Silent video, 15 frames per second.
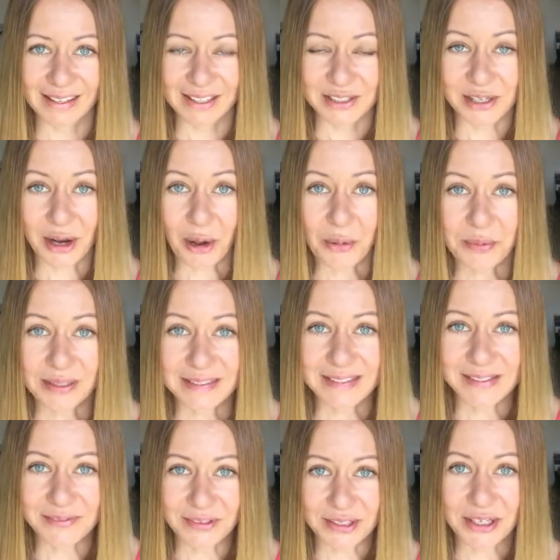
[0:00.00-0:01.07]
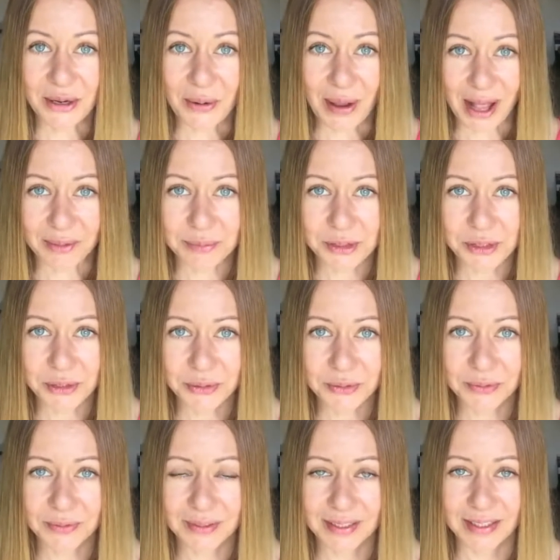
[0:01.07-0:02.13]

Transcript: So I hope that this video helped you.